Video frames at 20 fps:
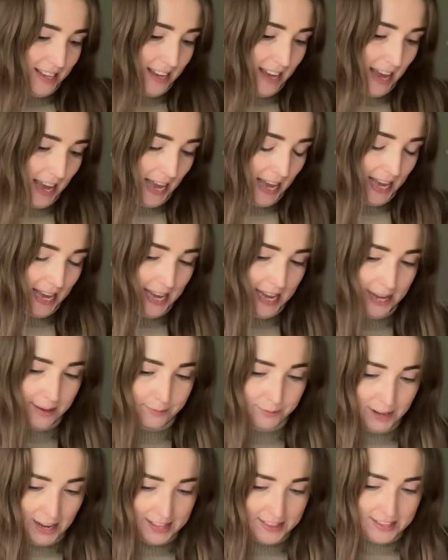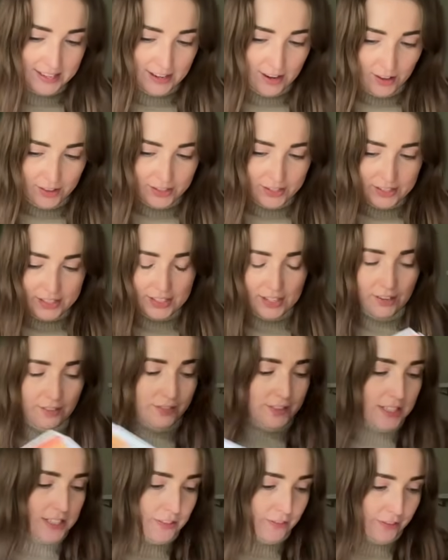Right, the other
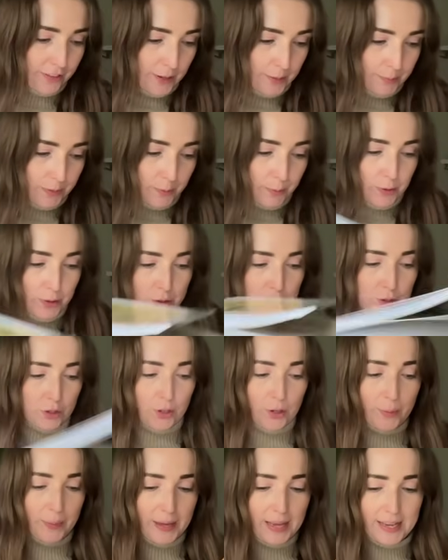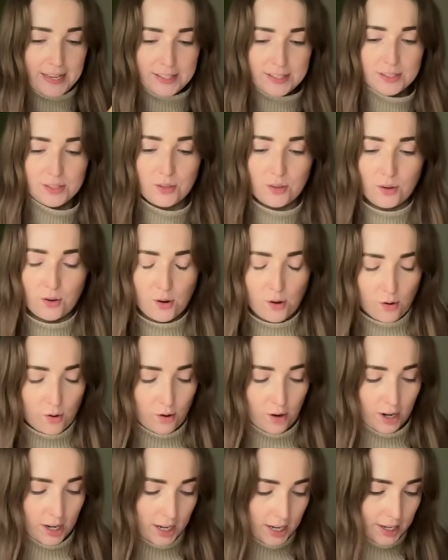stuff is from the bookshop and
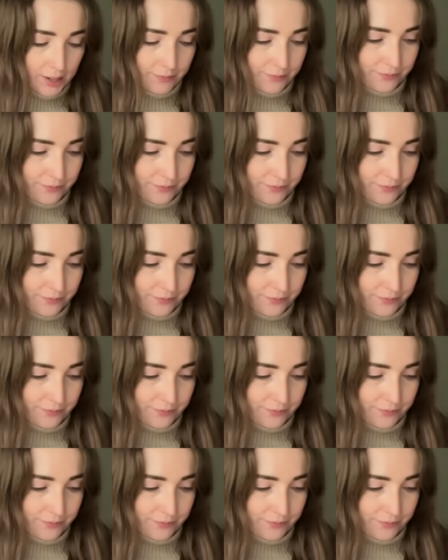Or.